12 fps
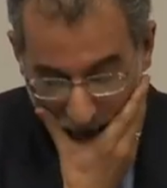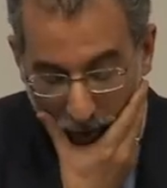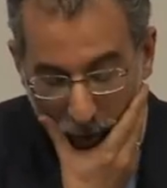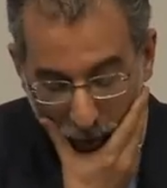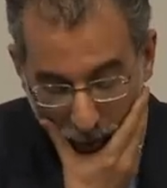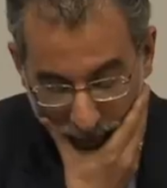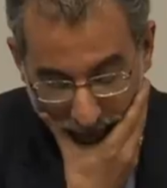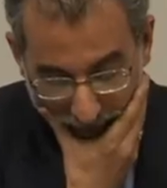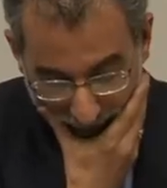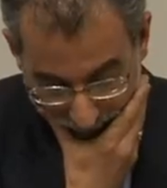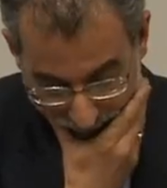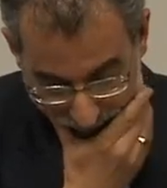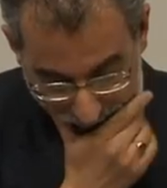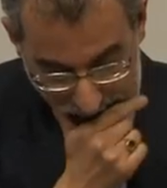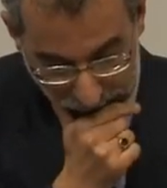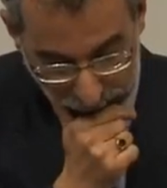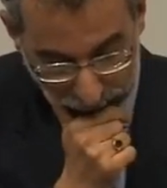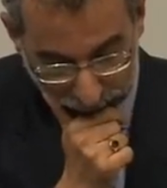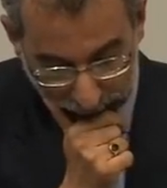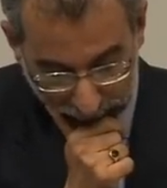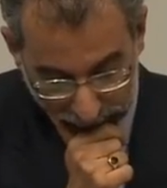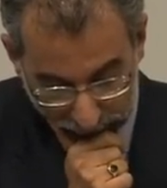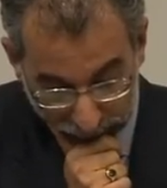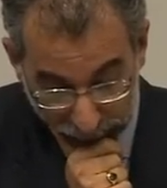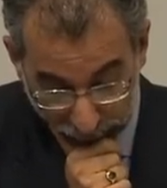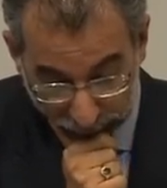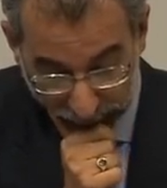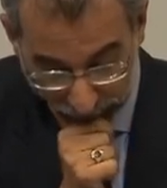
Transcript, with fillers: Or, or in fact, it said, do you, re do you